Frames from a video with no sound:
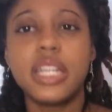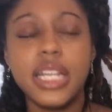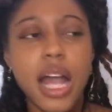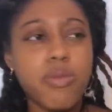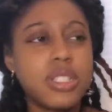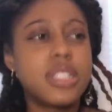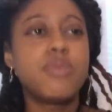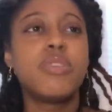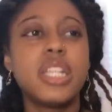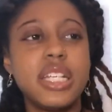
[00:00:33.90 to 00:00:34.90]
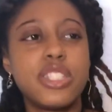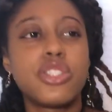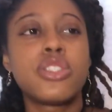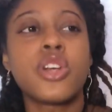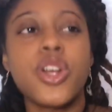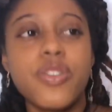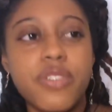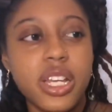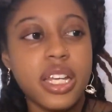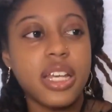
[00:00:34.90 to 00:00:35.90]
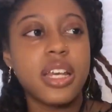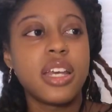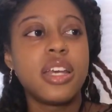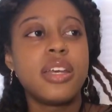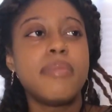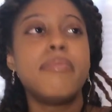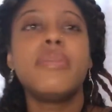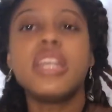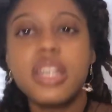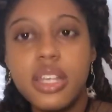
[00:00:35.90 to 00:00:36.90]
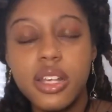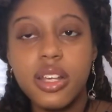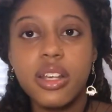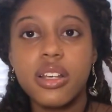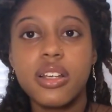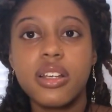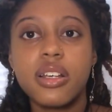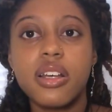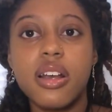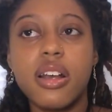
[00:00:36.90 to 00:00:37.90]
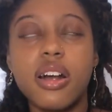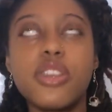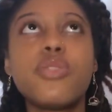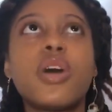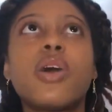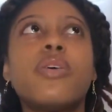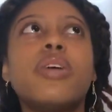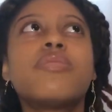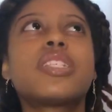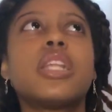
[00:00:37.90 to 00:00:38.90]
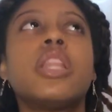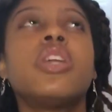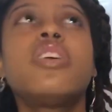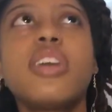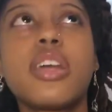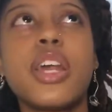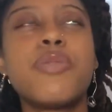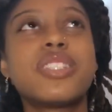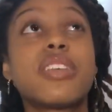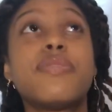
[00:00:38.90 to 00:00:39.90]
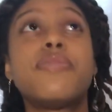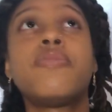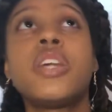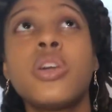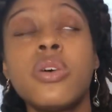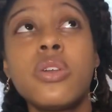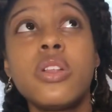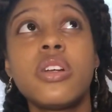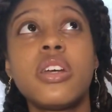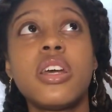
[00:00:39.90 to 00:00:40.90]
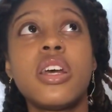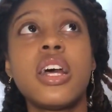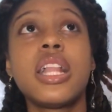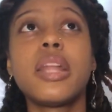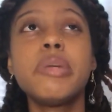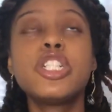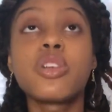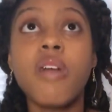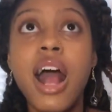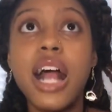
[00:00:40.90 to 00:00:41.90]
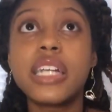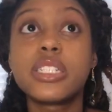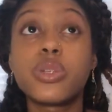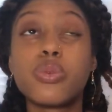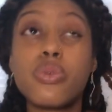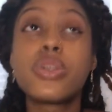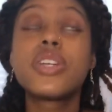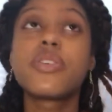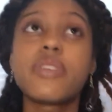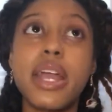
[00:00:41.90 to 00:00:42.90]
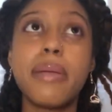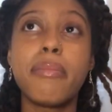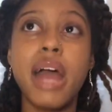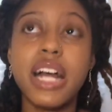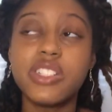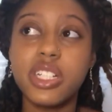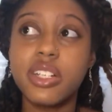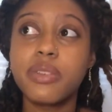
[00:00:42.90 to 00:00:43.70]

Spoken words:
I was really serving me. You know, it was a look, it was a feel. Let me try to recreate magic.